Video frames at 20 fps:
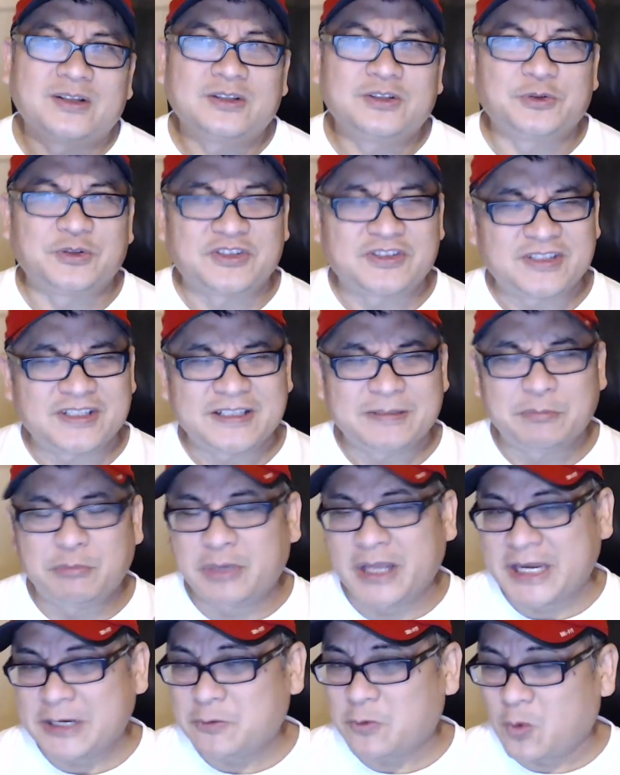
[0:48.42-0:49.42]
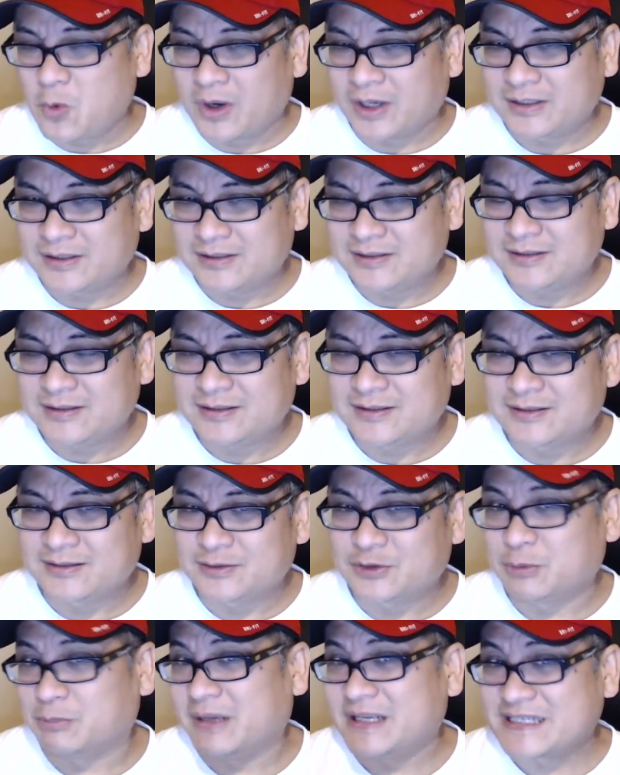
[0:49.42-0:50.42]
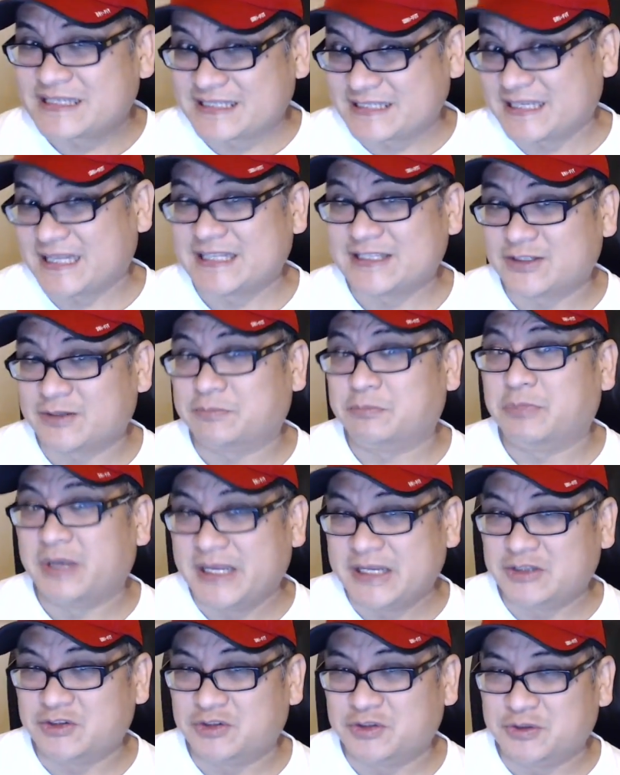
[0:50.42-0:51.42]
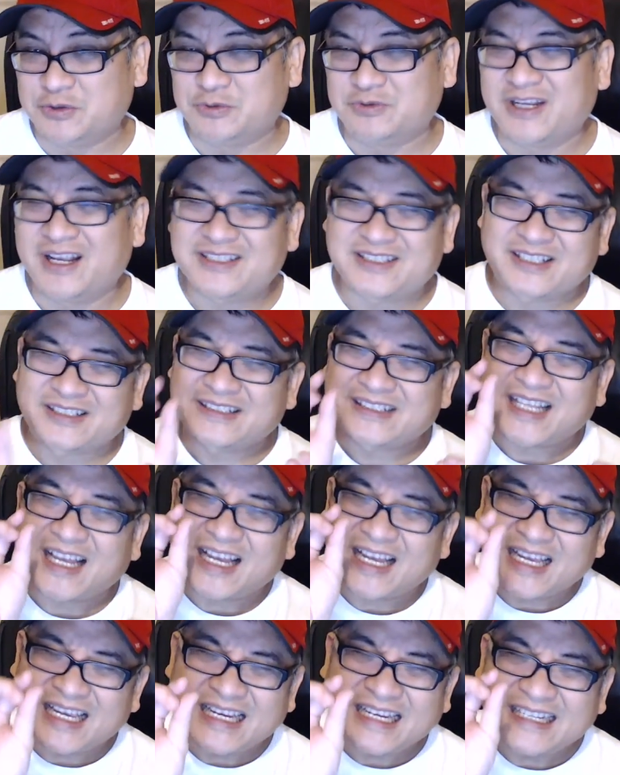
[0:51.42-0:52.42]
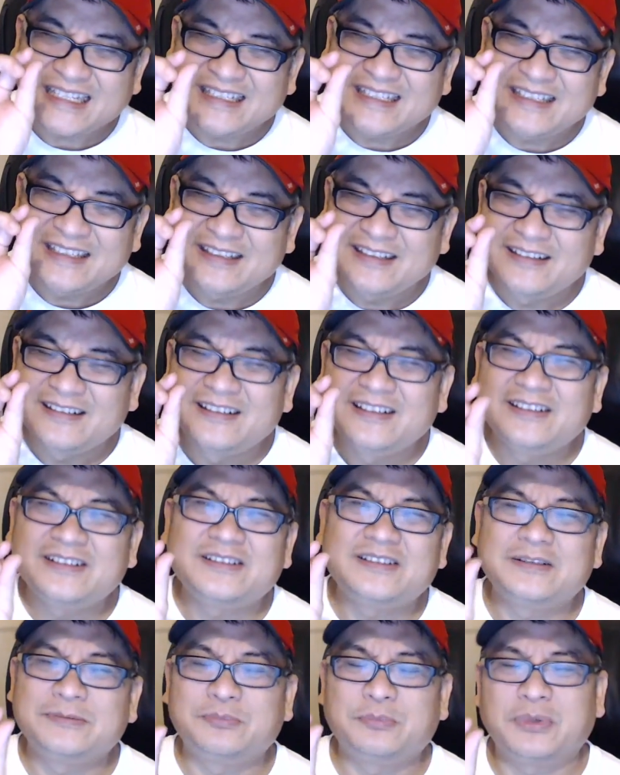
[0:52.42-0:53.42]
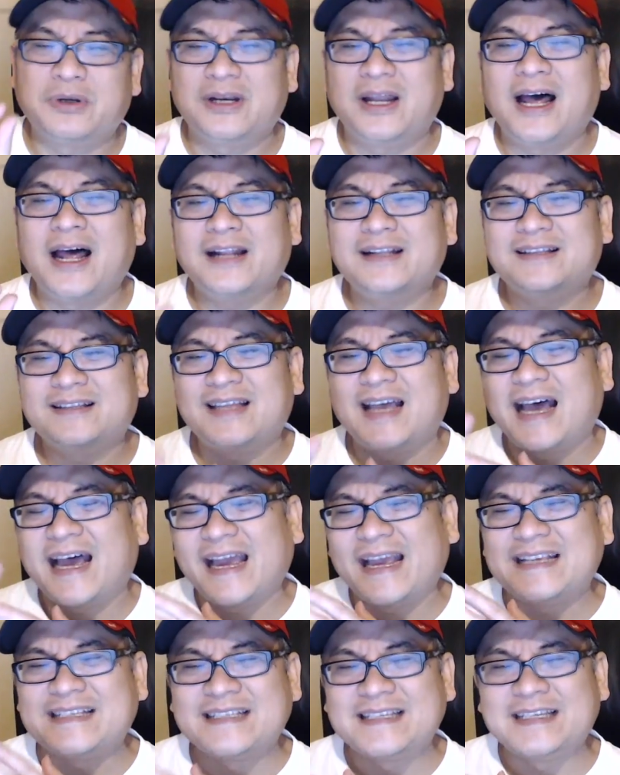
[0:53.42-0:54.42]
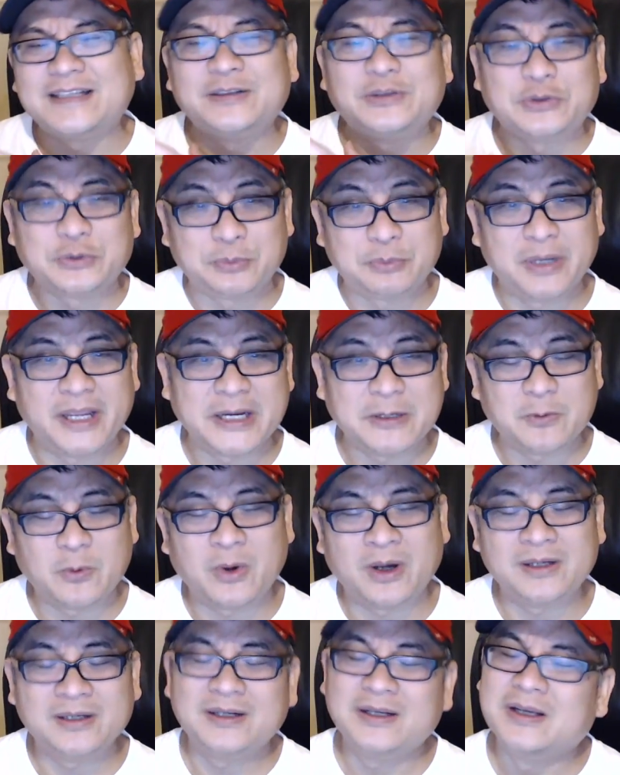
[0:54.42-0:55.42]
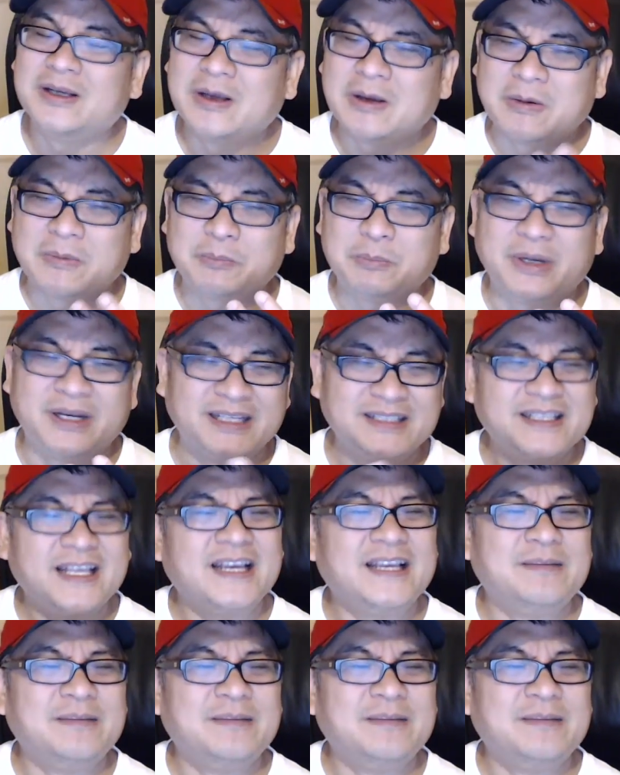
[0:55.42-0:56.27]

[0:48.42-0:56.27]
to see Blade 1 to make sense of Blade 2. There's a tiny little plot ties into Blade 1, but it